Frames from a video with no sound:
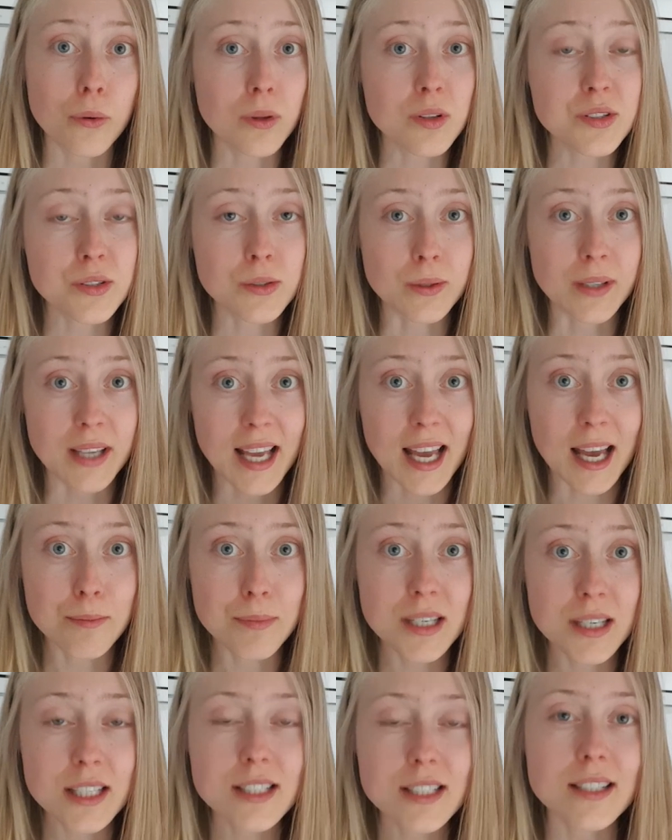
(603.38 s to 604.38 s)
also
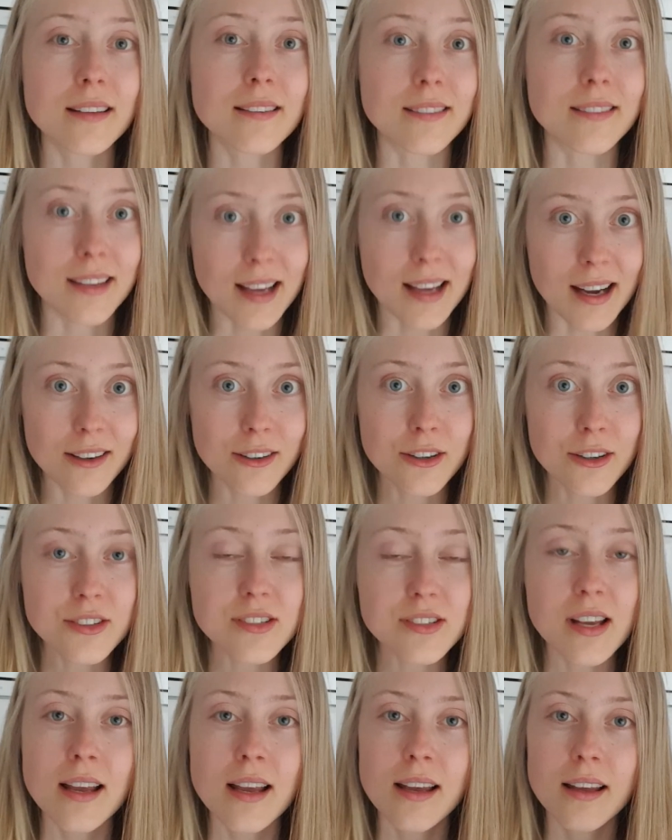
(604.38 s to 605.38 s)
cabbage and
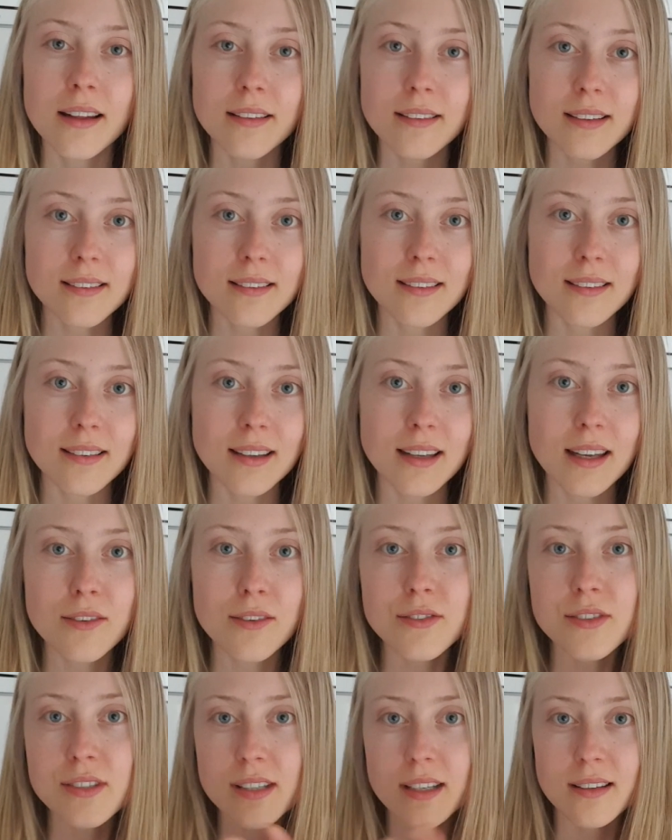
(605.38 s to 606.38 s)
carrot that
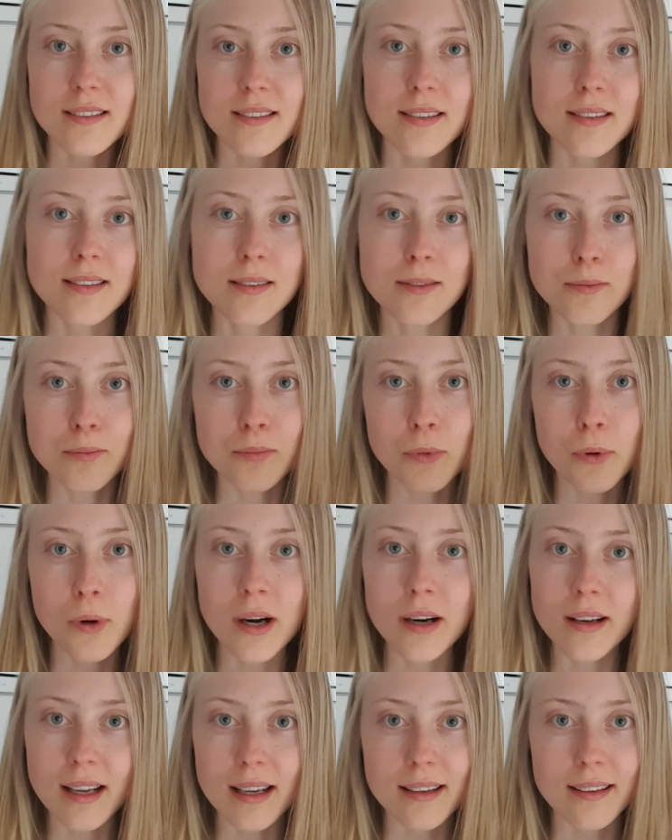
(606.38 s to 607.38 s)
gives it
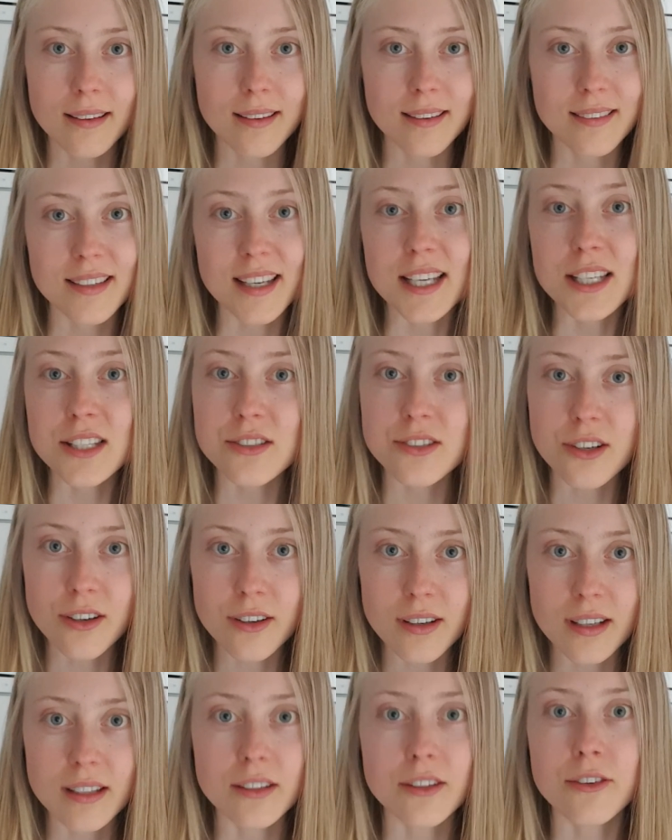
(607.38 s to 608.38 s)
more like texture
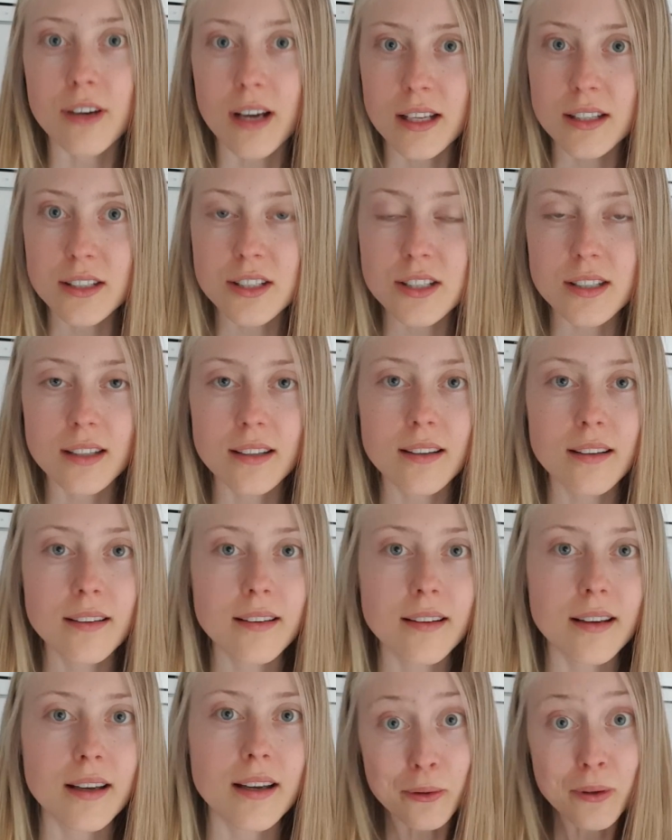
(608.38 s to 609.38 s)
and crunch
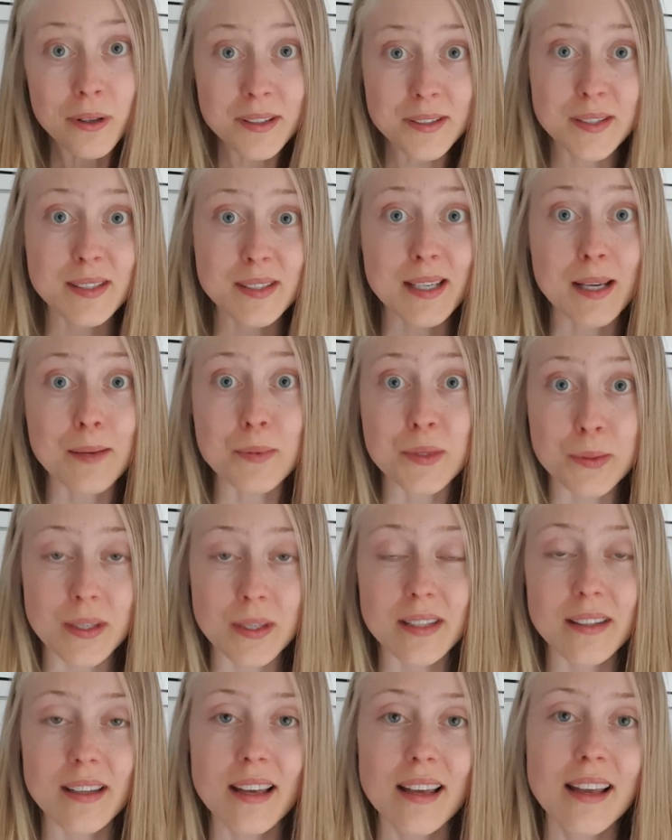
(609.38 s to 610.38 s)
and uh, also some
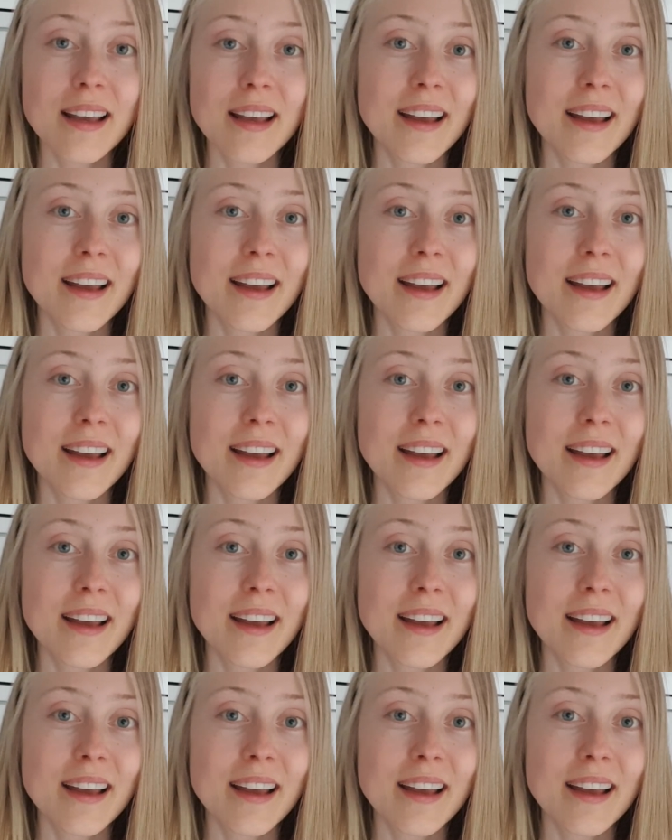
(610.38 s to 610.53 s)
sweet.